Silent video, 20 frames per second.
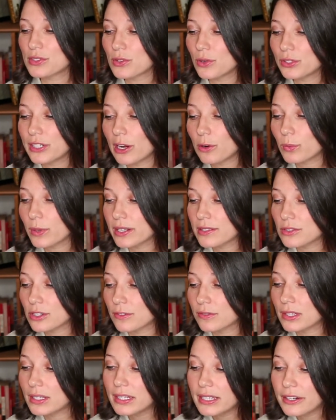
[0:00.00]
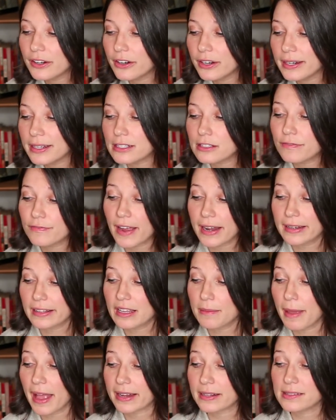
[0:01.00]
sold out razor of the year is
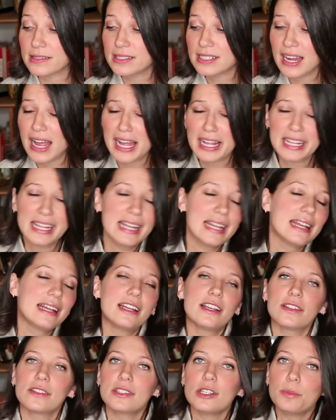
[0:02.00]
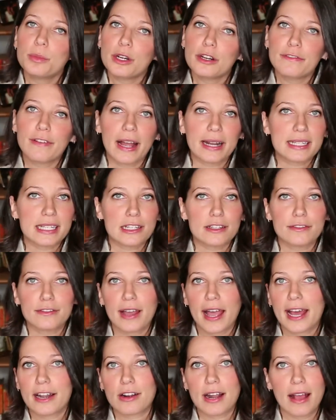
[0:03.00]
finally back in stock. Super effective.
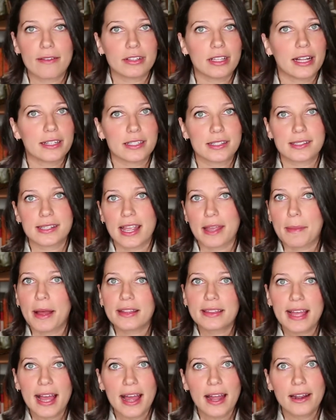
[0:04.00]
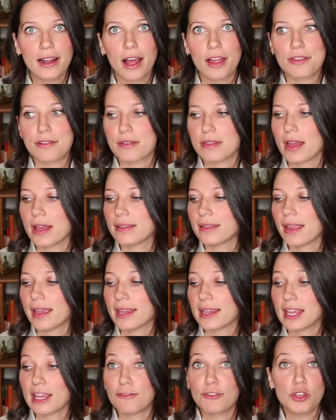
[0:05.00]
I don't have a lot to say about that other than
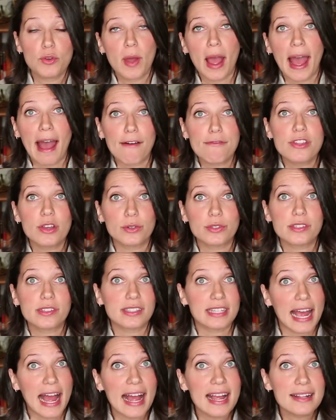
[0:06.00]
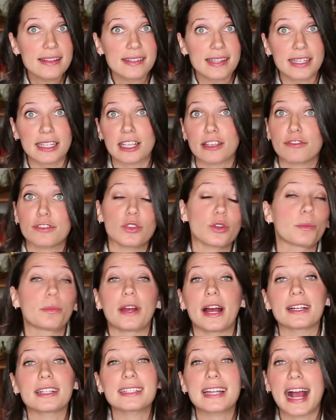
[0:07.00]
if you have those stats, if your
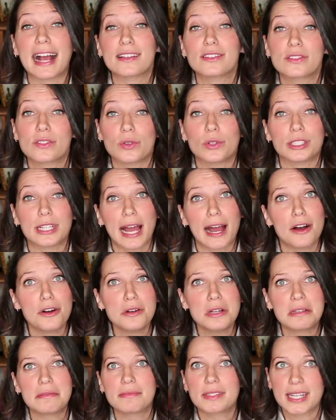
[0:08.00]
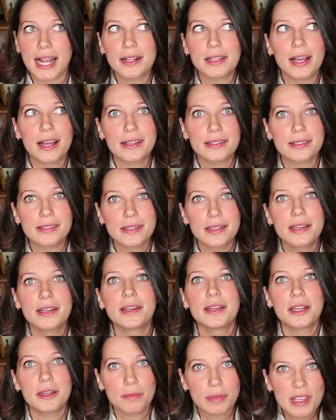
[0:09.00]
product has sold out, tell us.
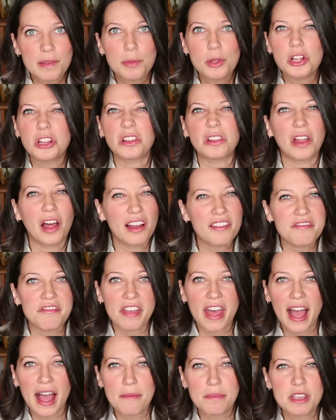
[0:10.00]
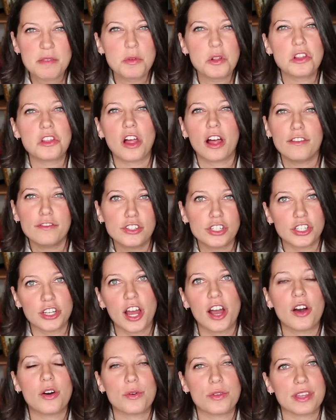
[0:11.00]
People love that. People love to
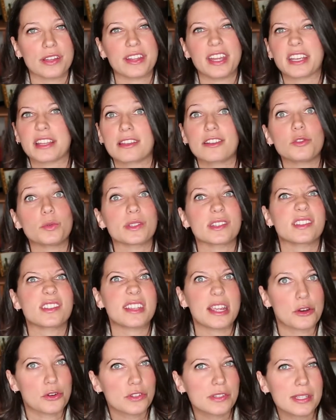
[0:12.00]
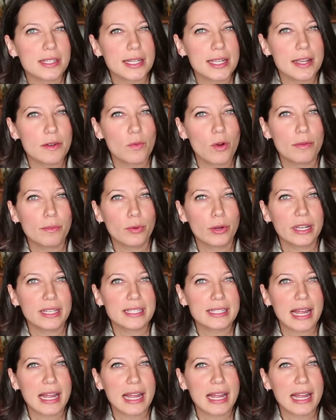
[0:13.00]
know that there was scarcity at one point in